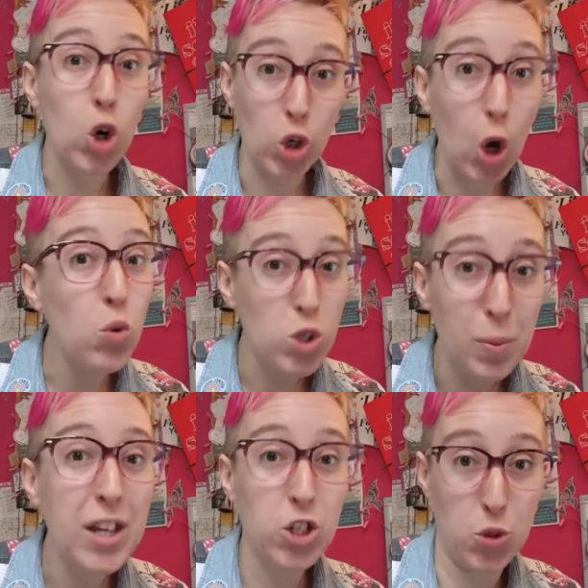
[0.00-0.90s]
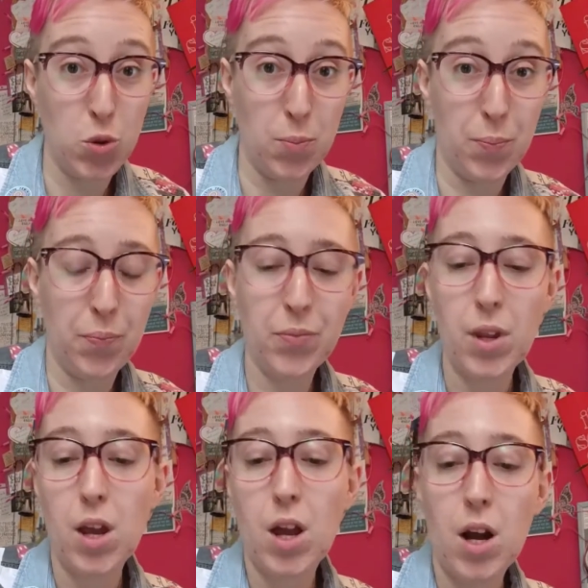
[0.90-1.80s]
go speak to them.
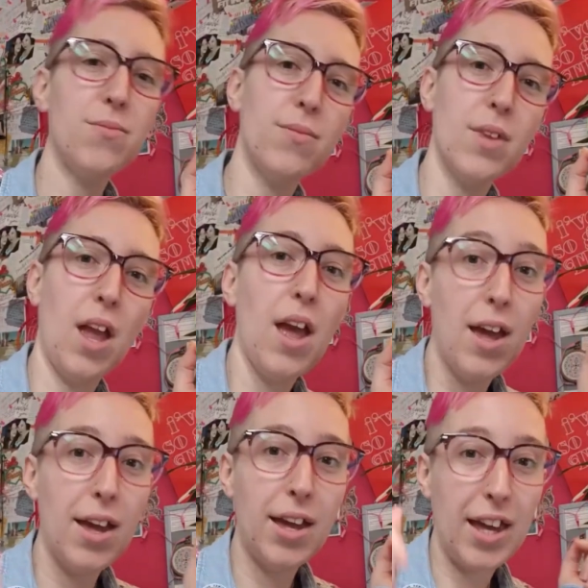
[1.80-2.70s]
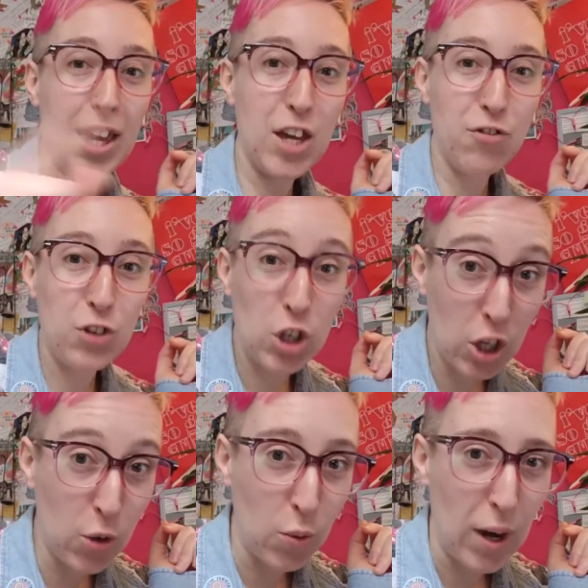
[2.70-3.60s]
If you